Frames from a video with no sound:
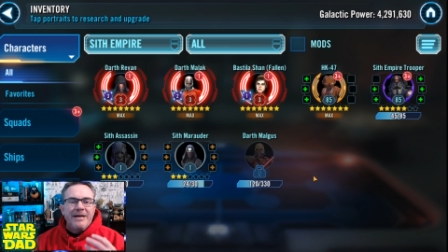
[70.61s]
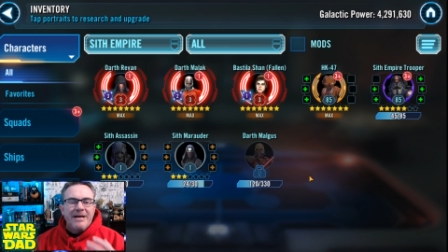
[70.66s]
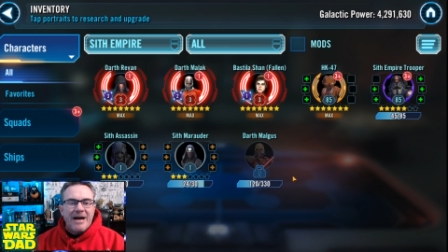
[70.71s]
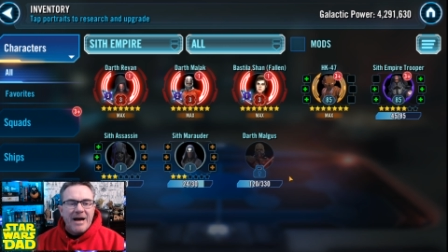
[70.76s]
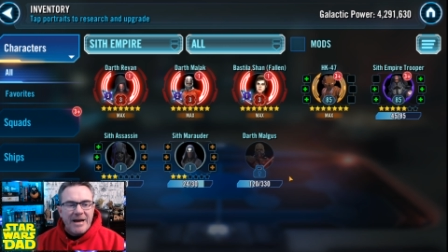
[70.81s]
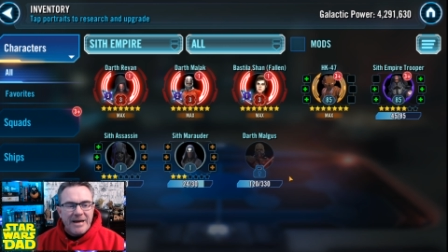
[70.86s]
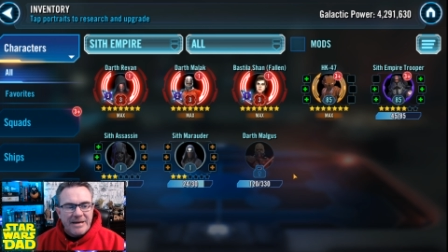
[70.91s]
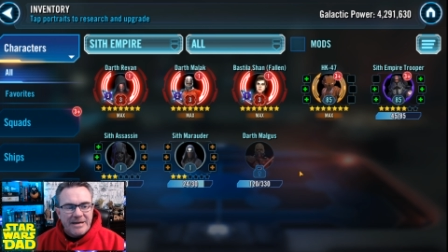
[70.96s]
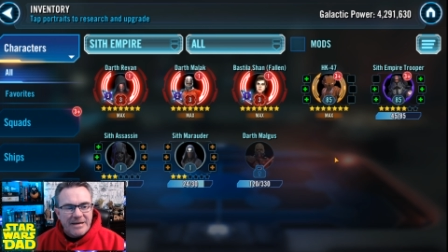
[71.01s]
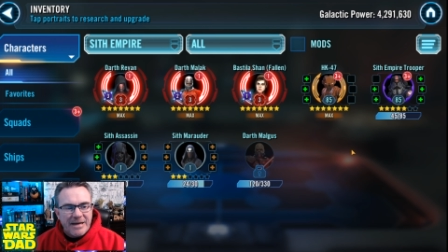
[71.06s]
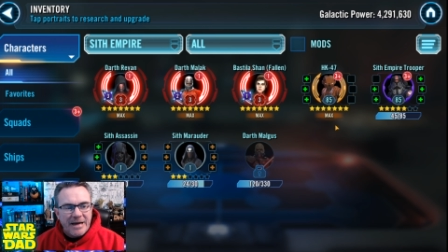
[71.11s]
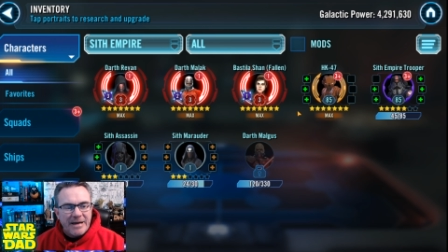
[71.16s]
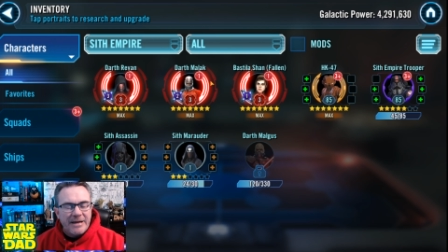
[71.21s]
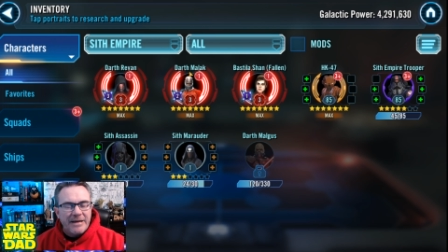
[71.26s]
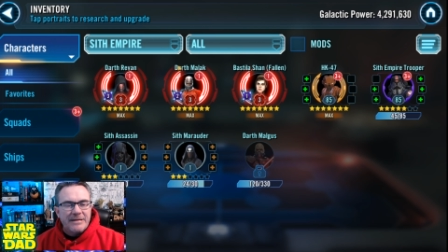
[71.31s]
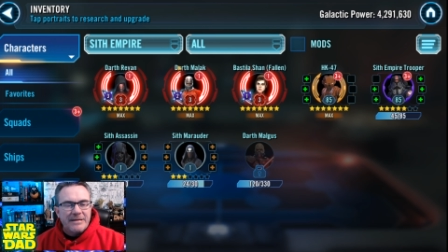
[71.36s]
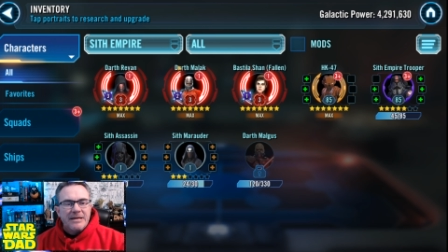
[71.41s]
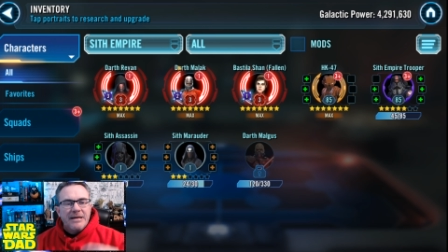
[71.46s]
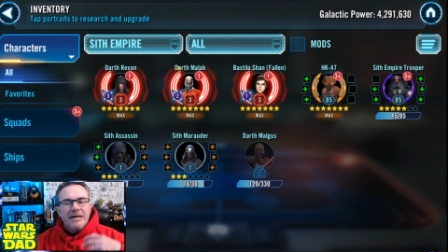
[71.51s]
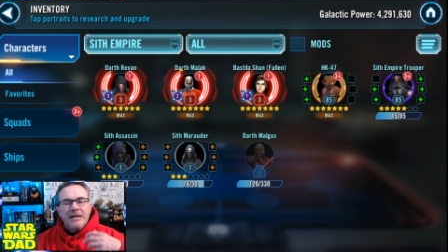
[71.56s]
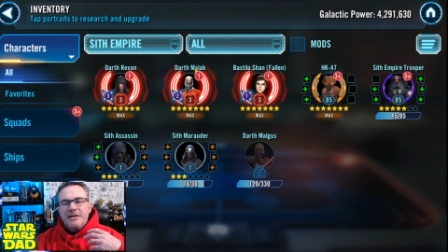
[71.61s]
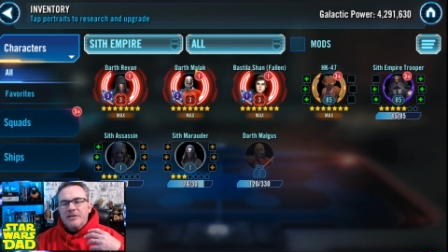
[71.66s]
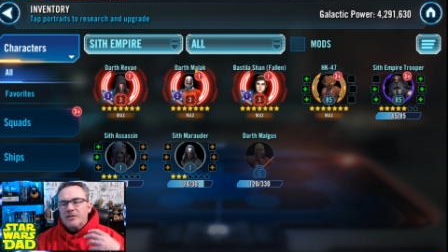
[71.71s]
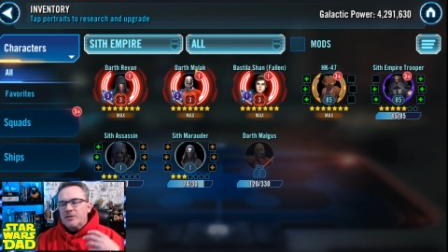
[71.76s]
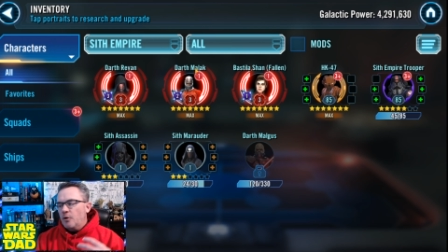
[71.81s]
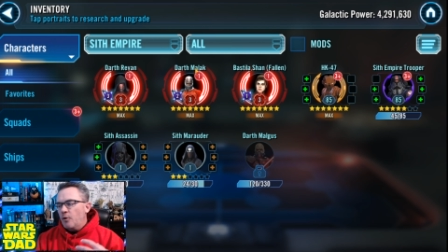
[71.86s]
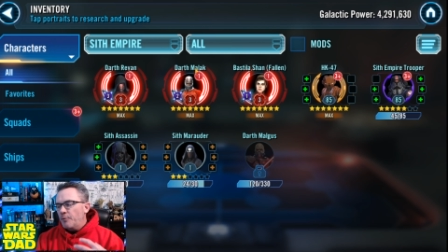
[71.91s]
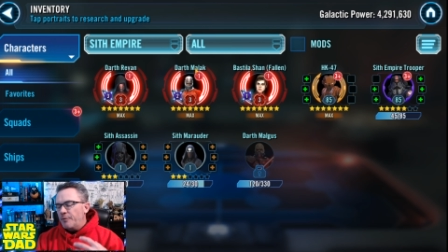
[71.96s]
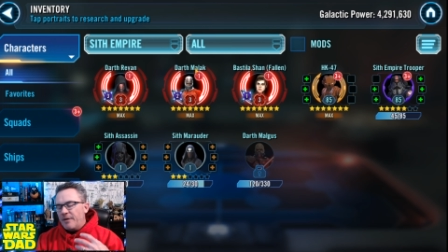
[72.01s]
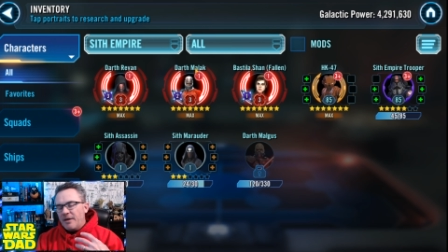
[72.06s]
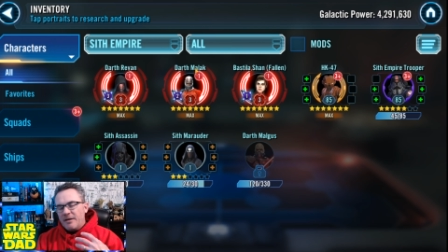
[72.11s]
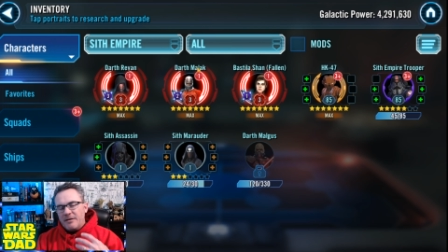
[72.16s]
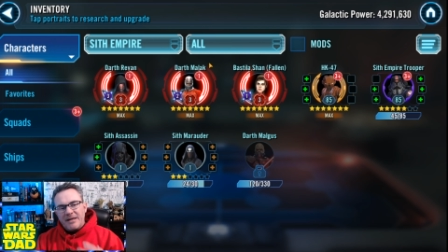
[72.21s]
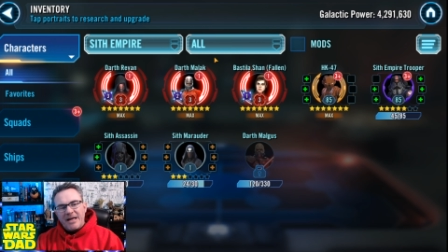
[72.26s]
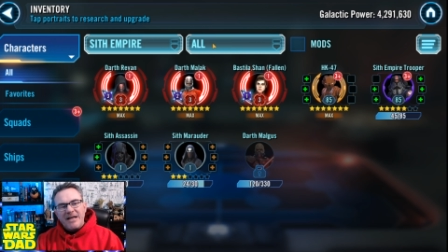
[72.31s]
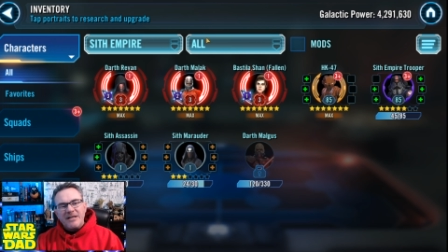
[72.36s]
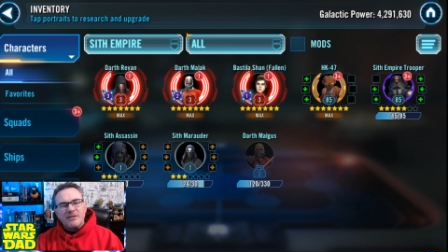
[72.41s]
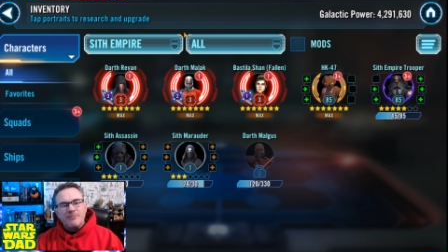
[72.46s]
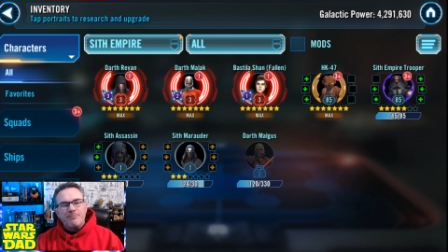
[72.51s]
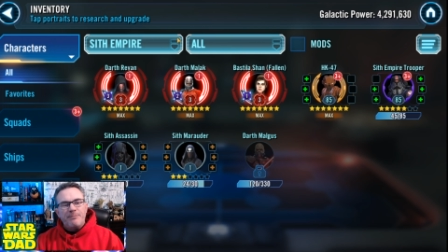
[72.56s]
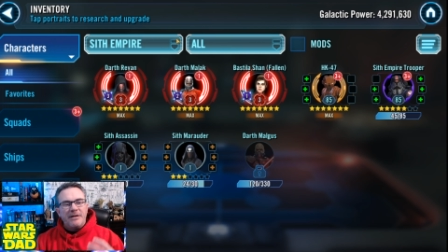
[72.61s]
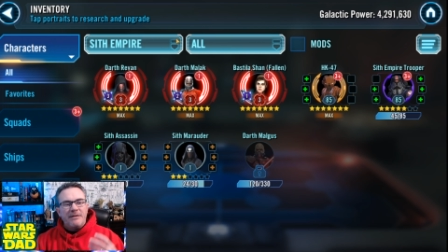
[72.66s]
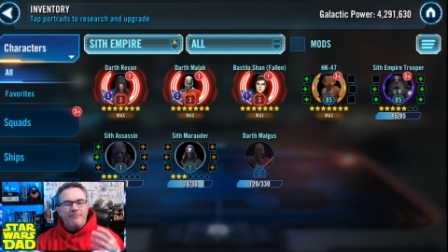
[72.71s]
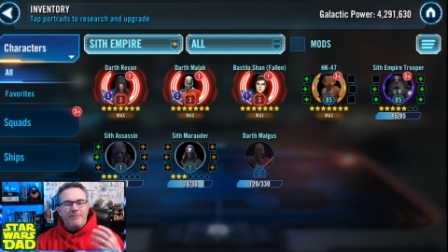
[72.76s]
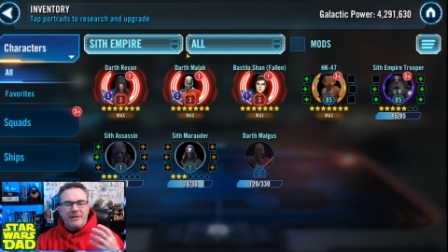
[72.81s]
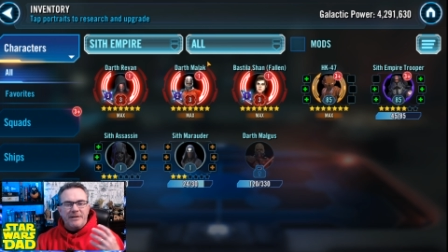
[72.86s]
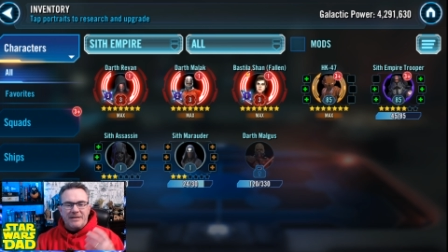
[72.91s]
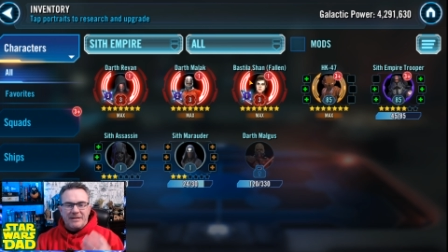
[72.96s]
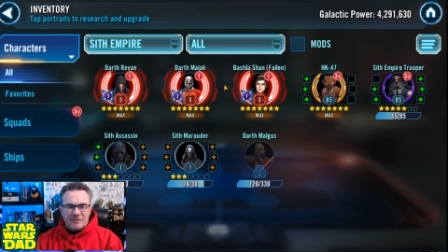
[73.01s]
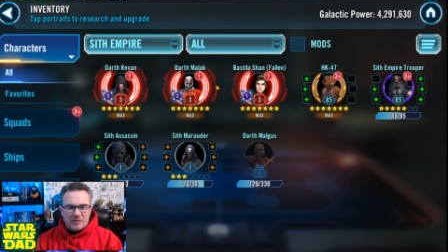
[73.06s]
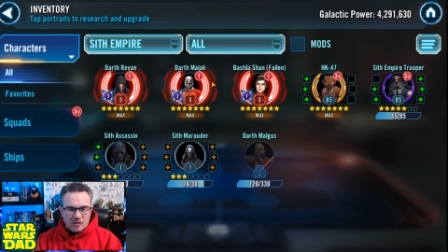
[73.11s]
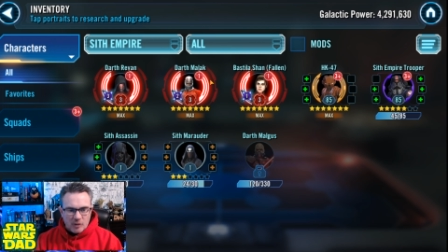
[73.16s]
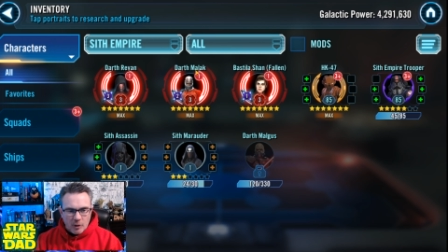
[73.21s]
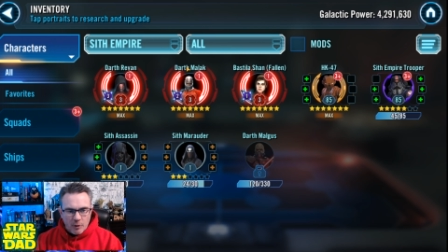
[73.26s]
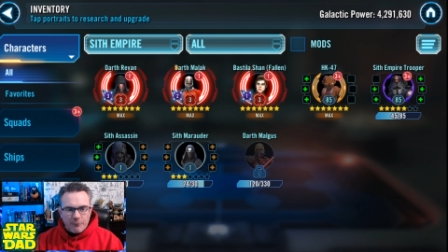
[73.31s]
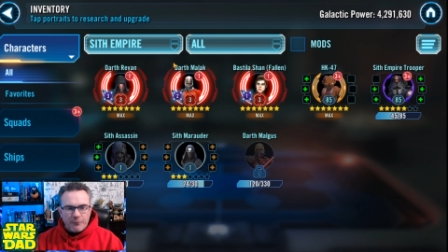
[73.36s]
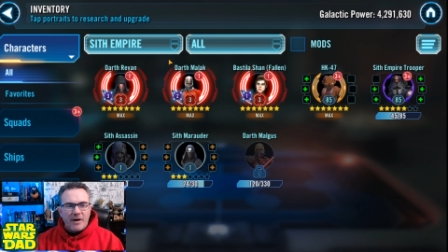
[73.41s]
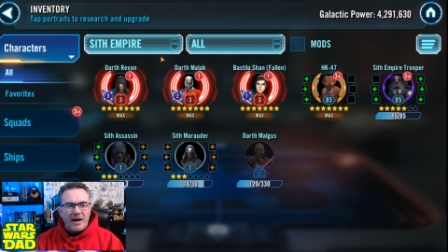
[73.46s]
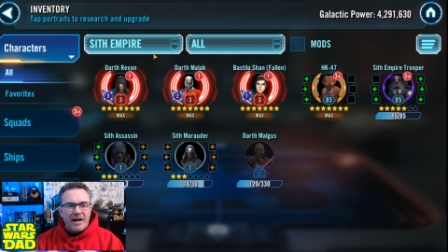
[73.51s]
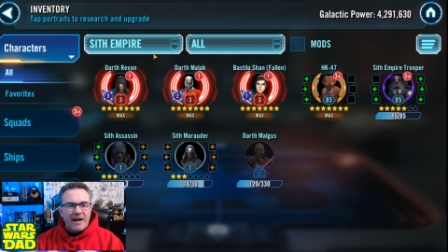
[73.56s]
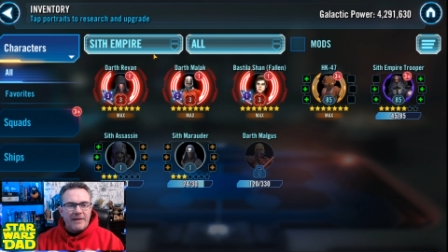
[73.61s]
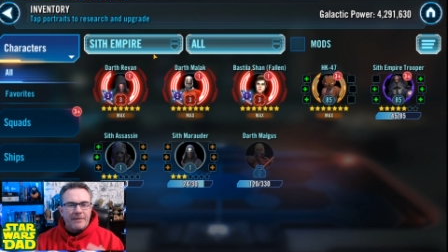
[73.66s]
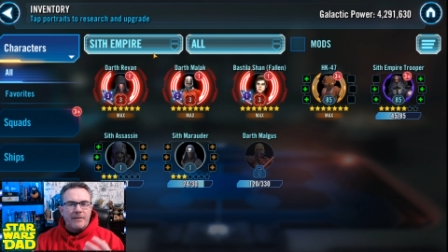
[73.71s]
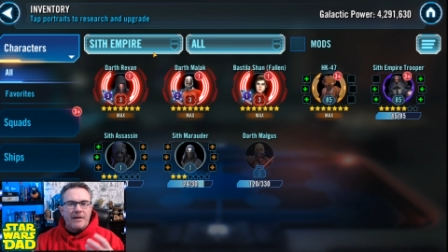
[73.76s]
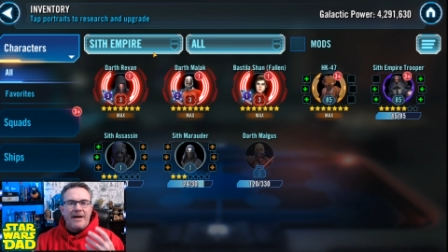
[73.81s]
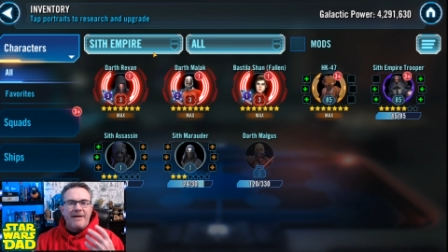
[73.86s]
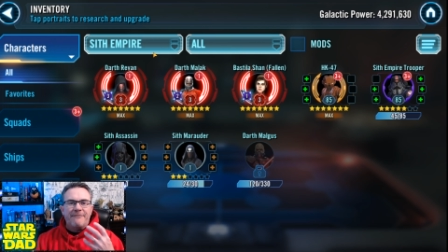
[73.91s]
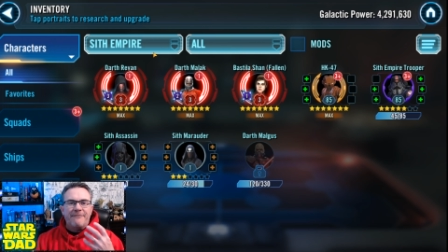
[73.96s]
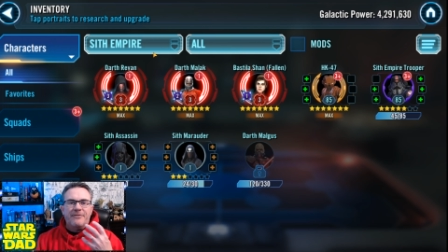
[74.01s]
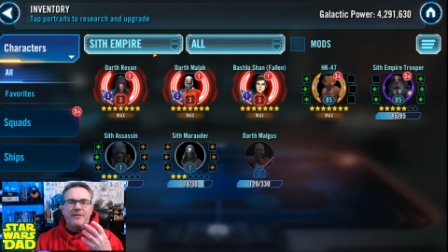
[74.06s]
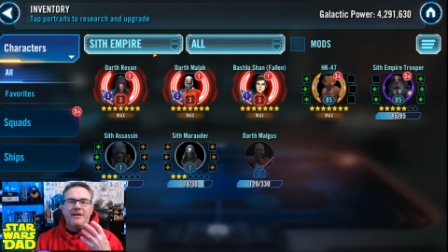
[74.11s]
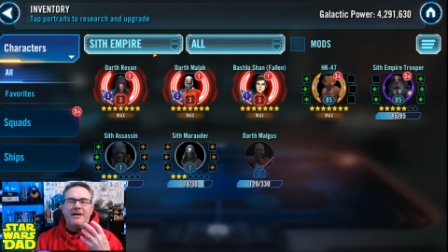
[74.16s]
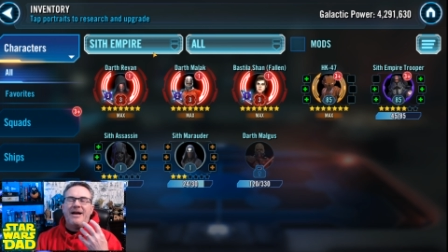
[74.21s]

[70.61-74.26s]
I get it. So th that's but but so far I got the I have the